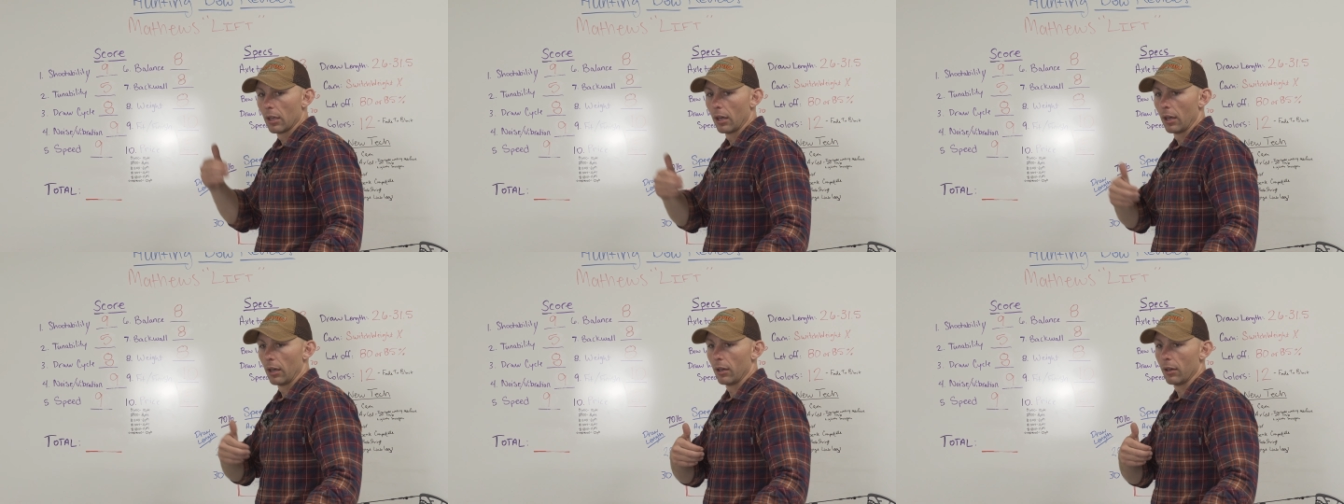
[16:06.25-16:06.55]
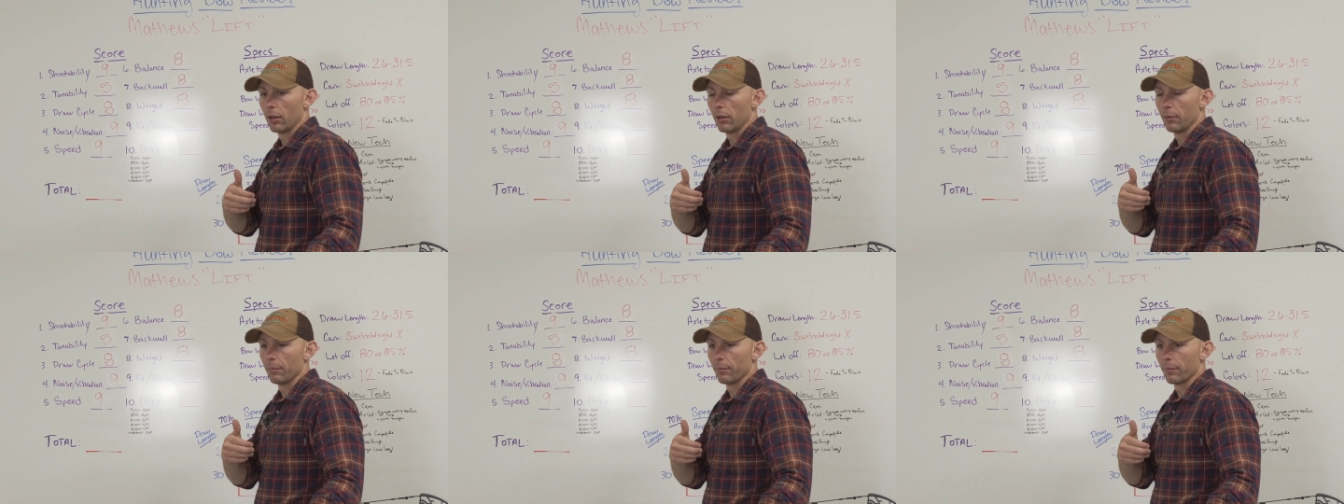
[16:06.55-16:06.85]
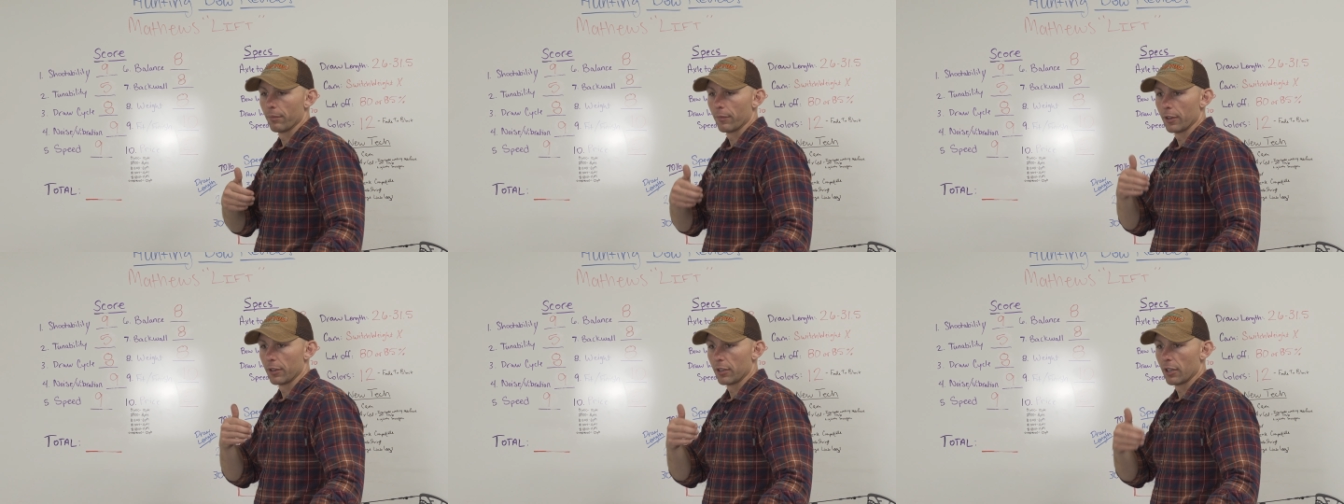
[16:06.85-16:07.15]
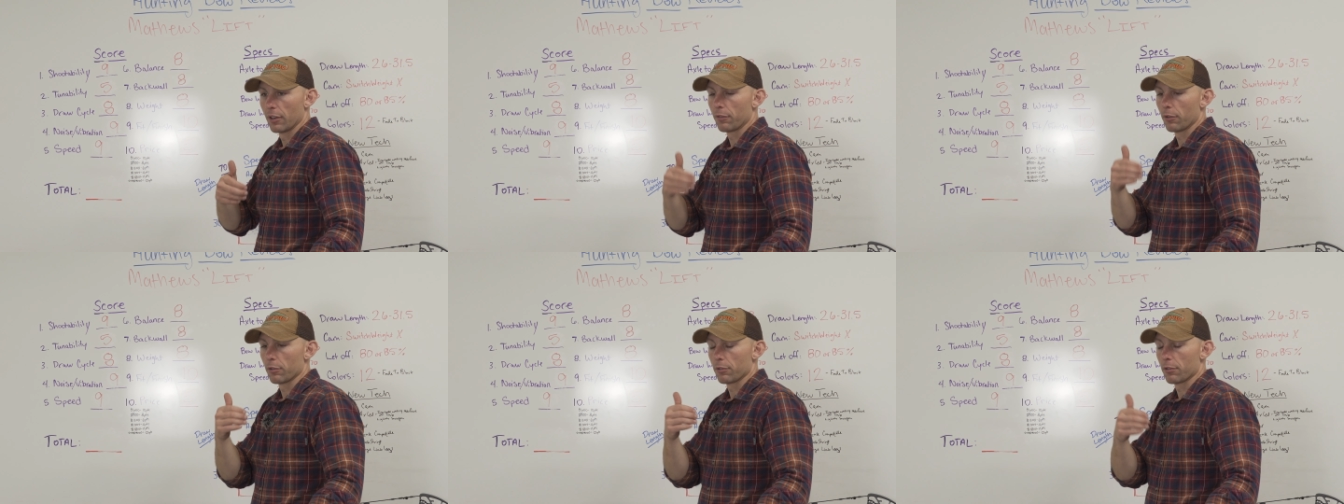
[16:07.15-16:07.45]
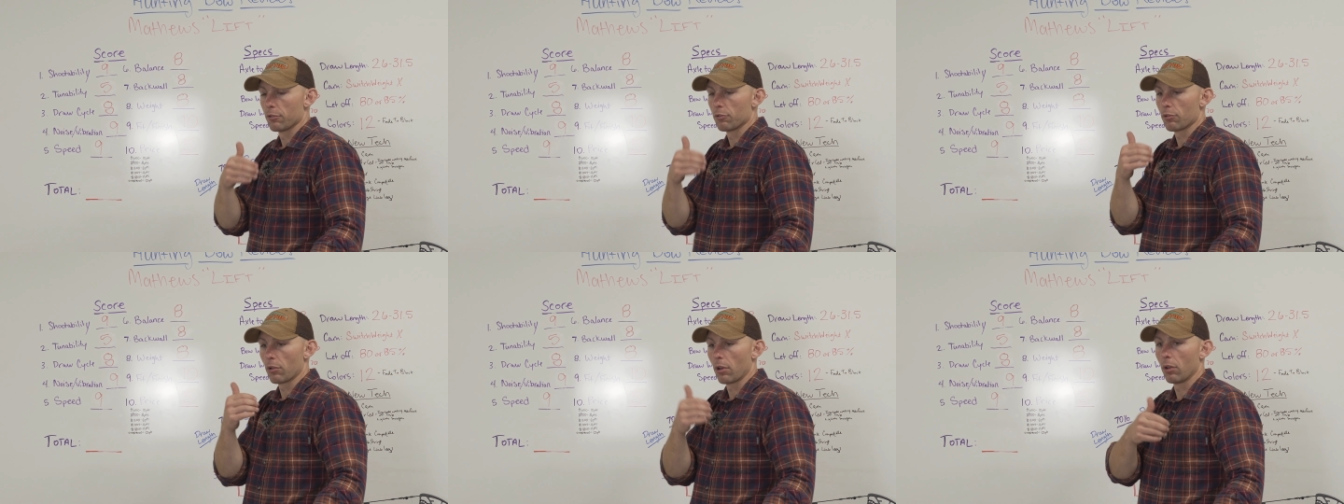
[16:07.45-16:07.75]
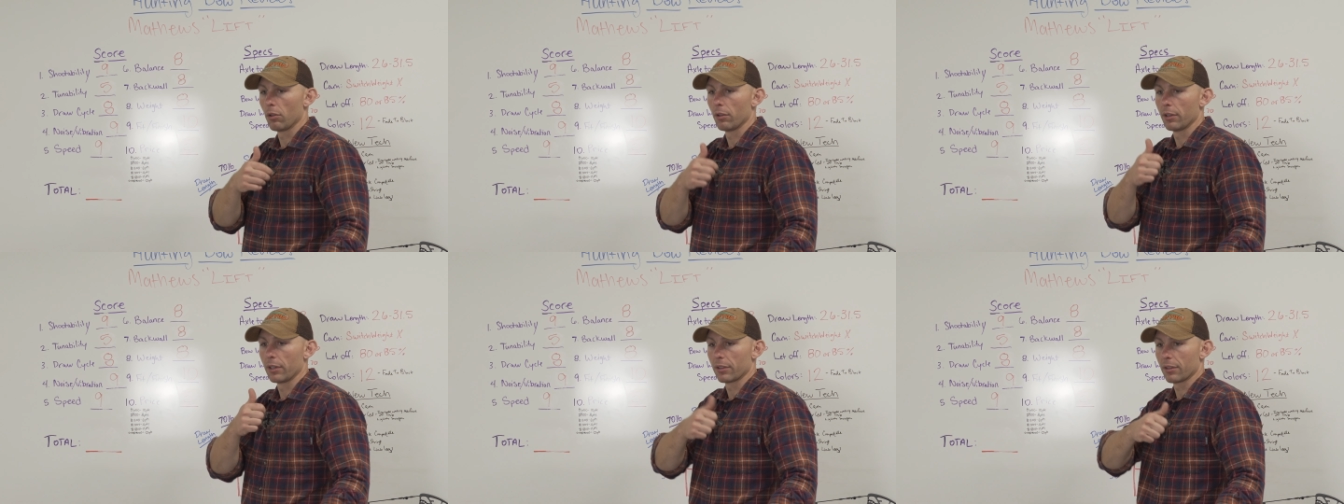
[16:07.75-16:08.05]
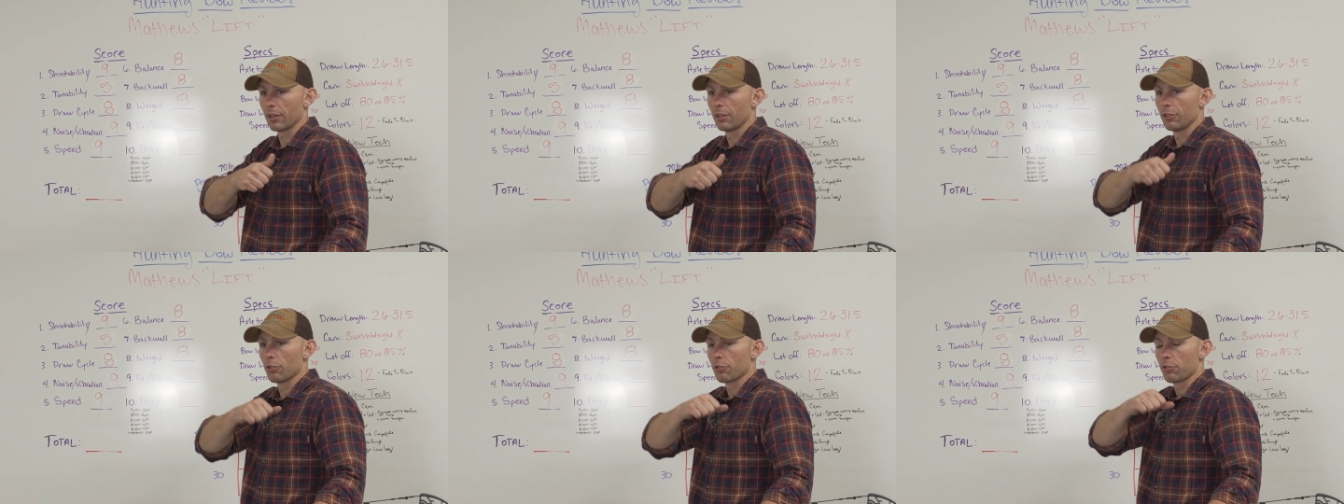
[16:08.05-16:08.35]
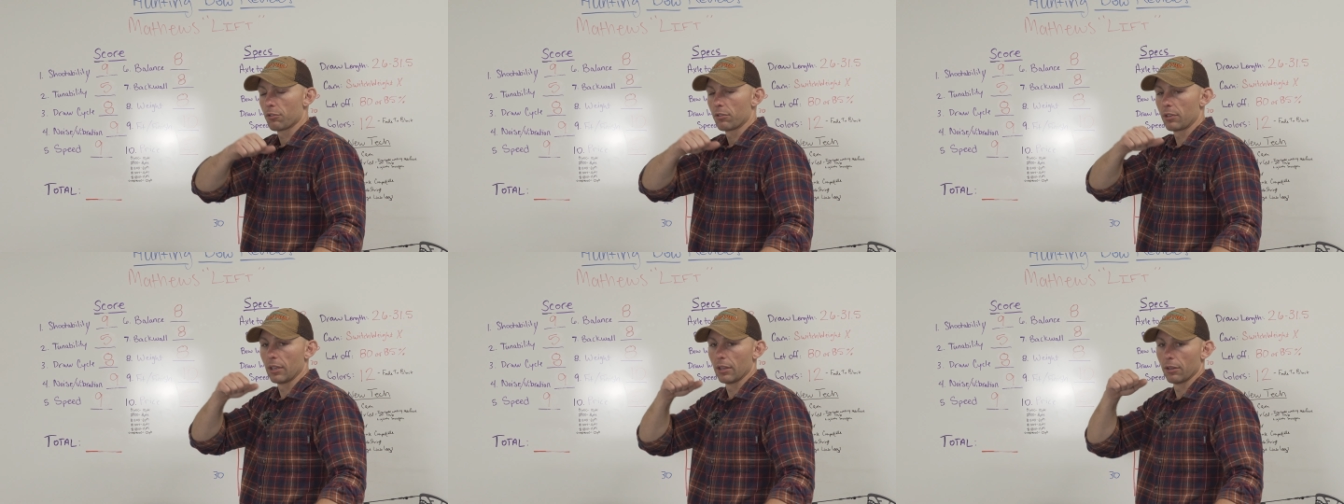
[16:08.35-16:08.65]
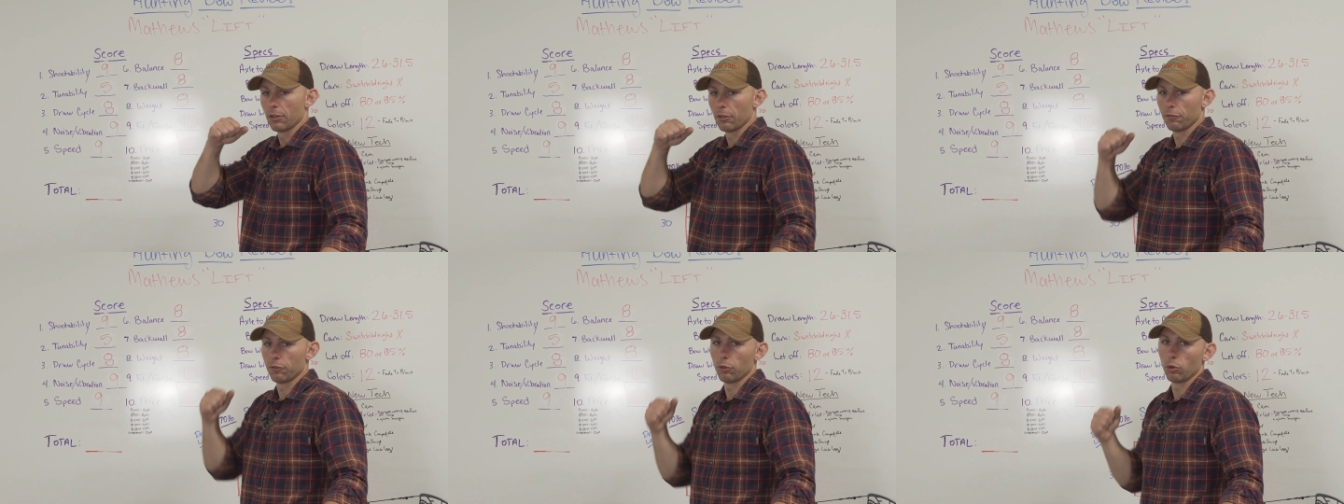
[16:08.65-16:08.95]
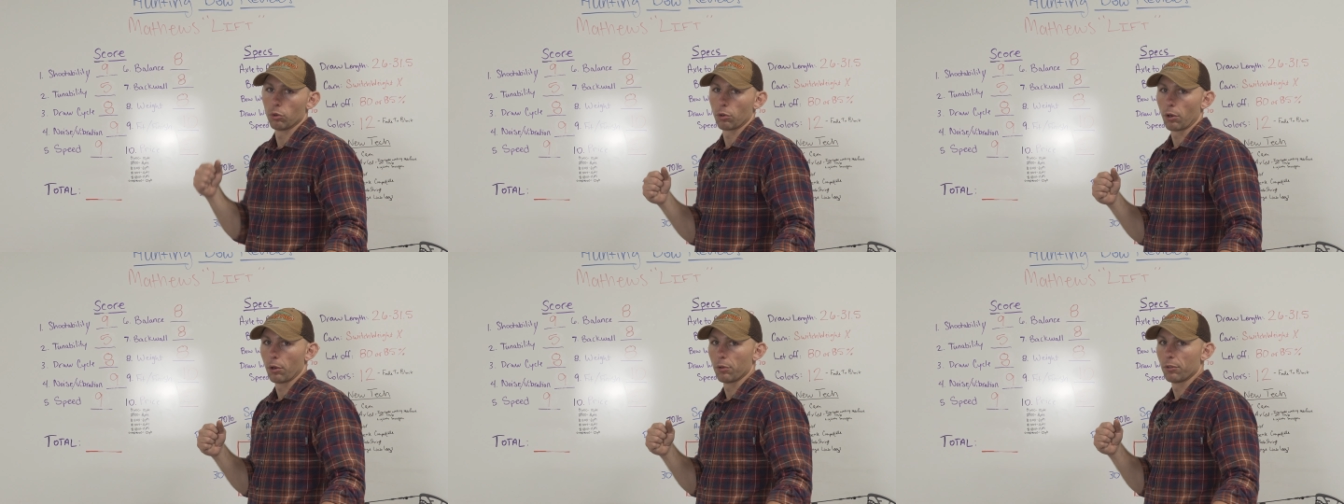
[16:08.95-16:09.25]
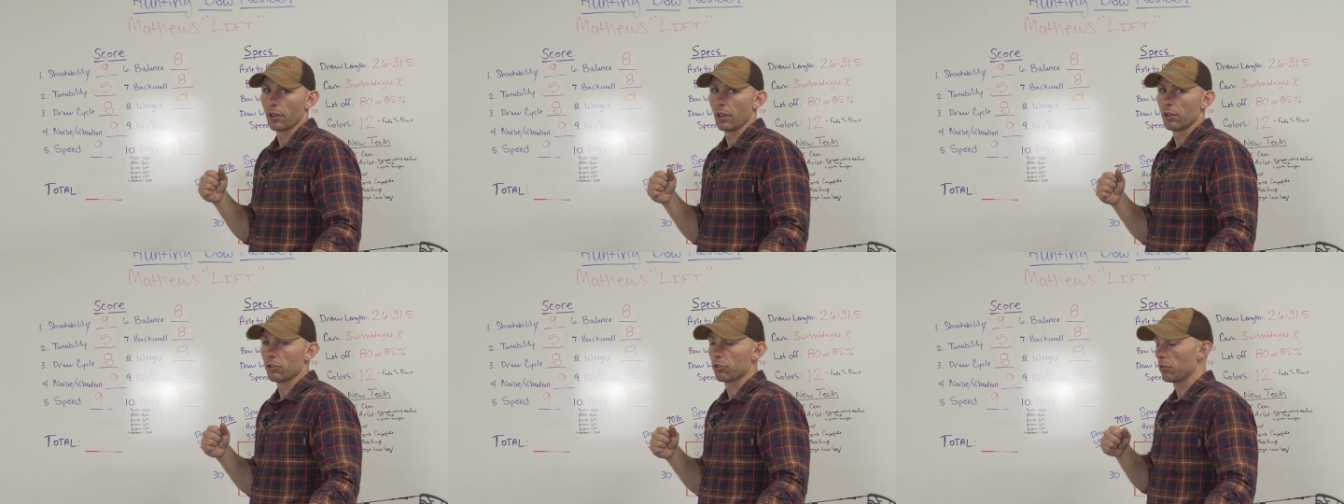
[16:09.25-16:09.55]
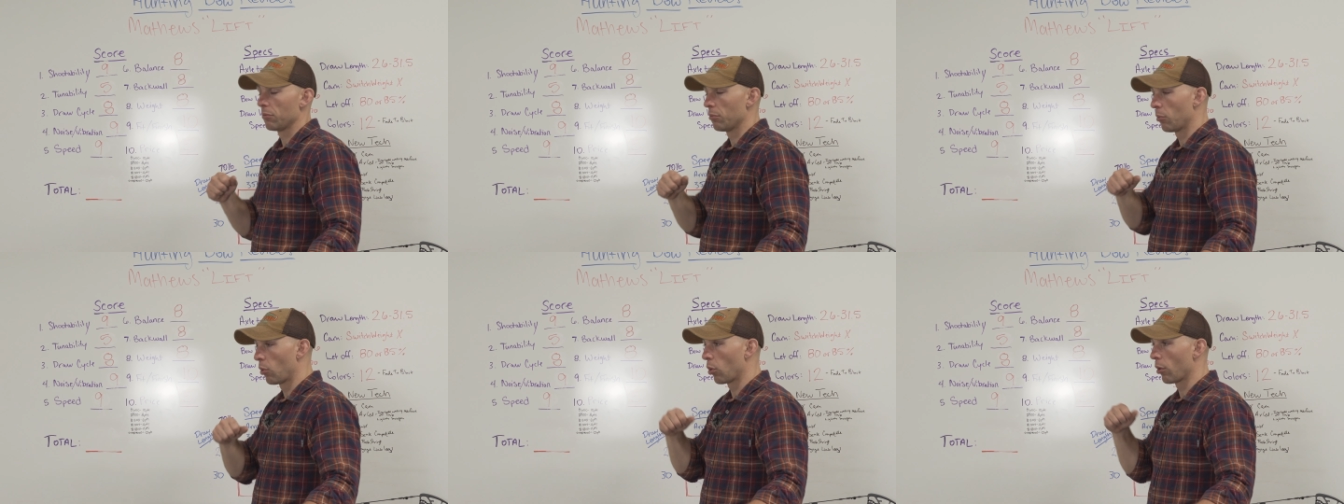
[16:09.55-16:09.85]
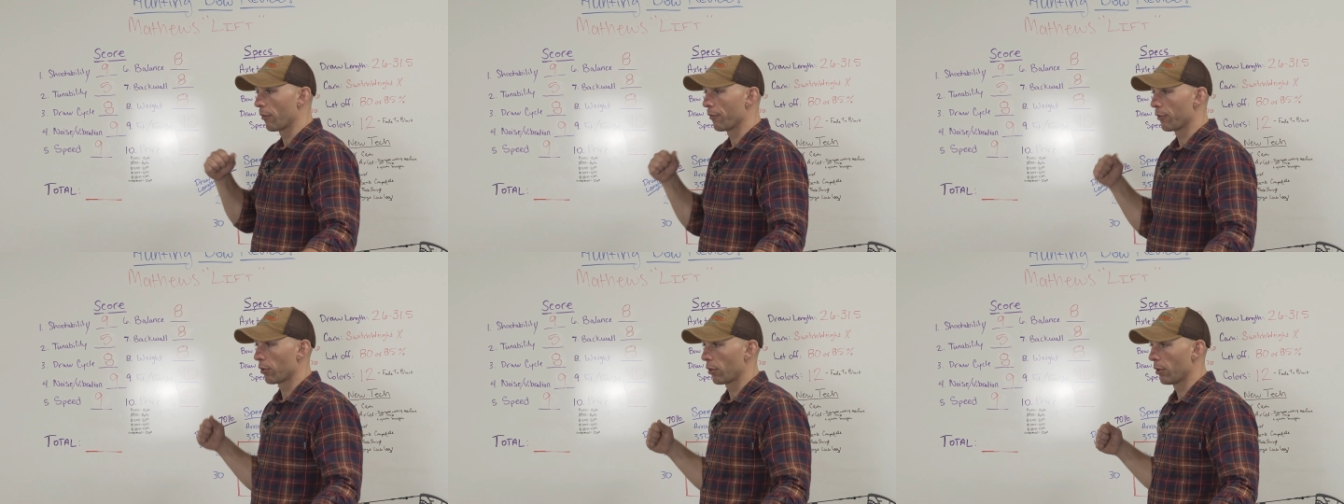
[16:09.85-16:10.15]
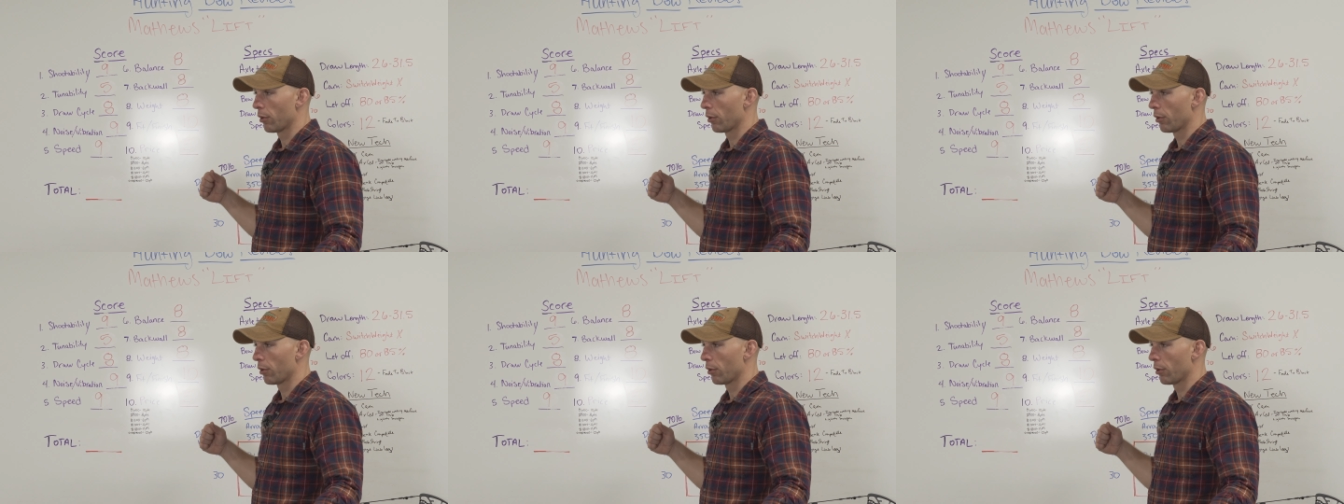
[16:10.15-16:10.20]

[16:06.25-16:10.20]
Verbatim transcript: the difference in draw length and just getting the full rotation, more of the